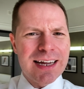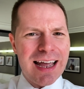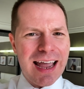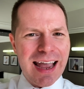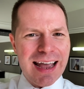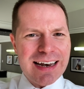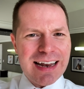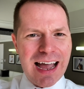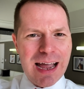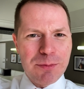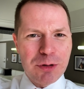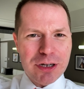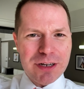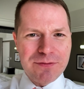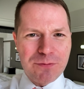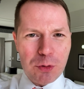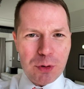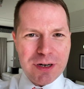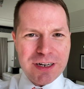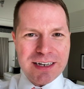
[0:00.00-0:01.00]
And I'm
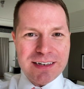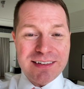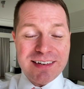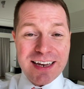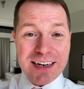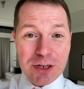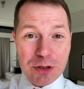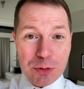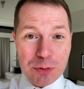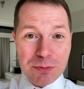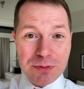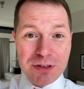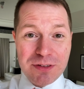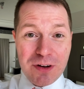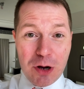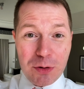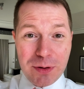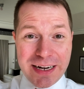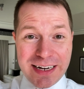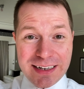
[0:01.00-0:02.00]
looking forward to continue
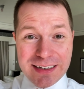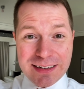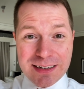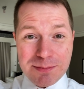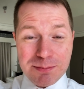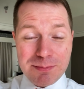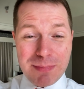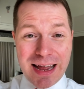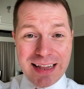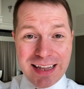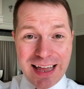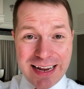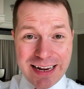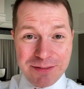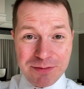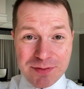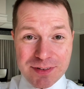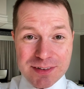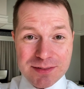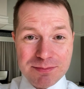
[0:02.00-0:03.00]
devoting my
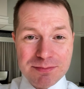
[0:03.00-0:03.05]
life